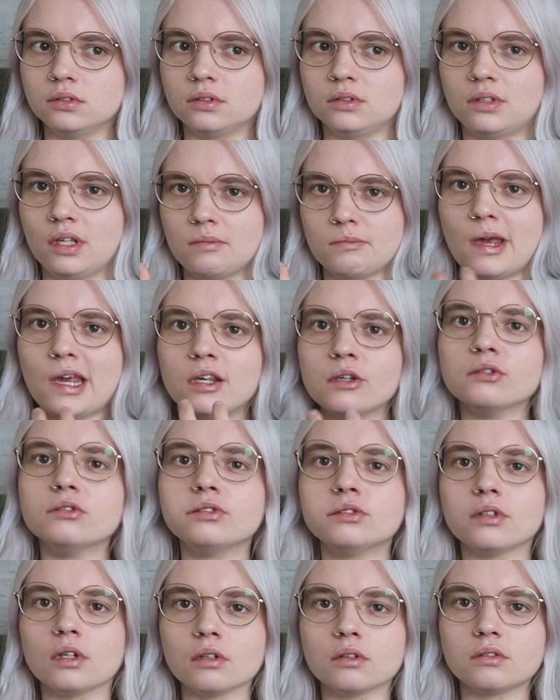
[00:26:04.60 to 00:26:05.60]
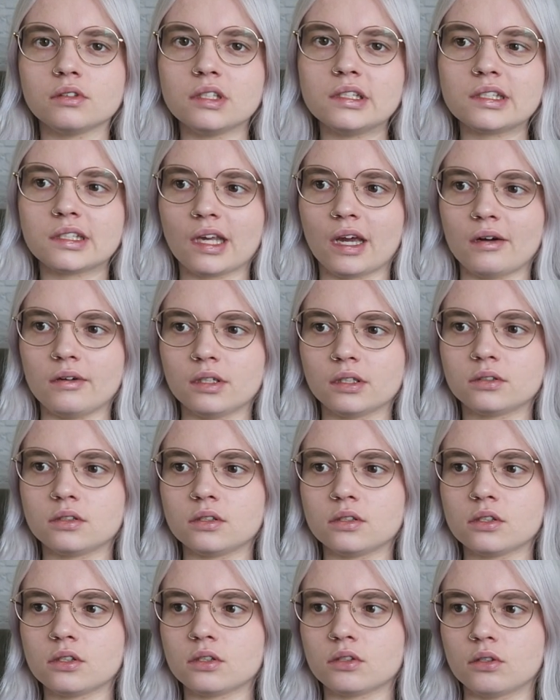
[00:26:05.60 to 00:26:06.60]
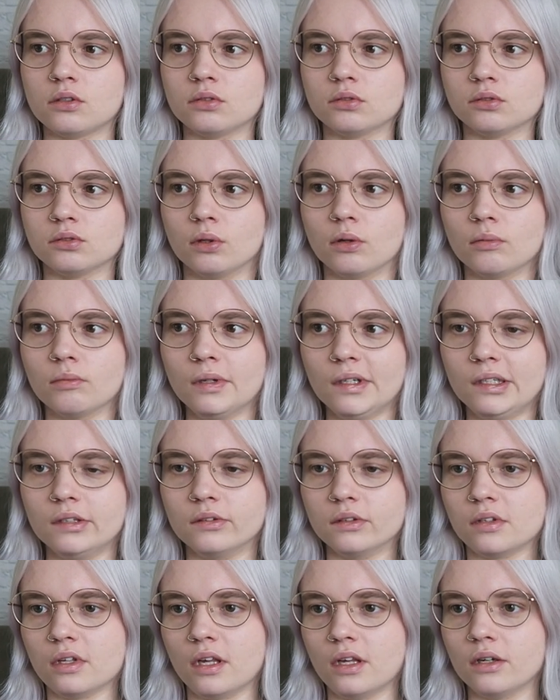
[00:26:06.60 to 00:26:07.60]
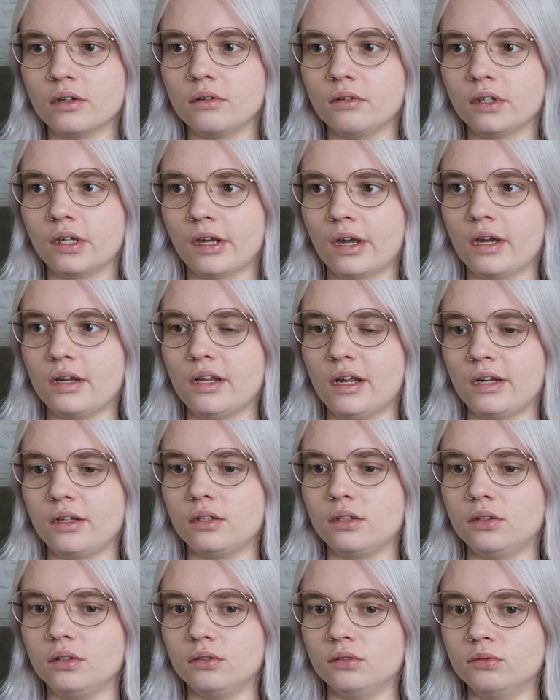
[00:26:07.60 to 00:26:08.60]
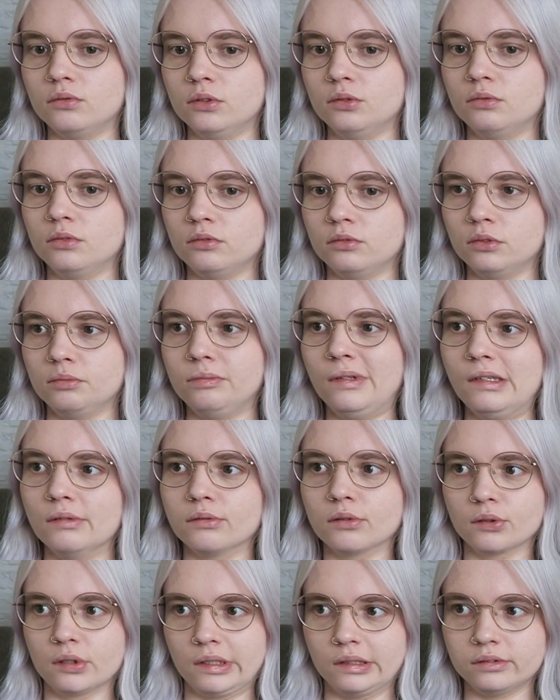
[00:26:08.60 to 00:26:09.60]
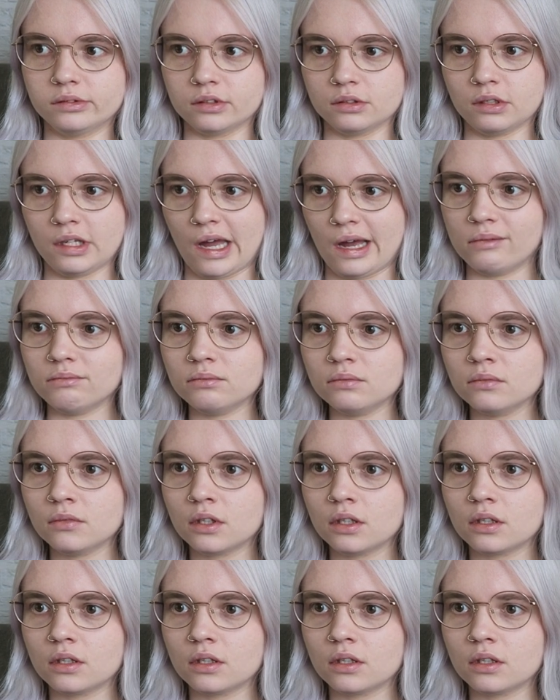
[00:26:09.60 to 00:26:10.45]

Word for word: they make you follow these characters, so normally you think, okay, then you would be rooting for them.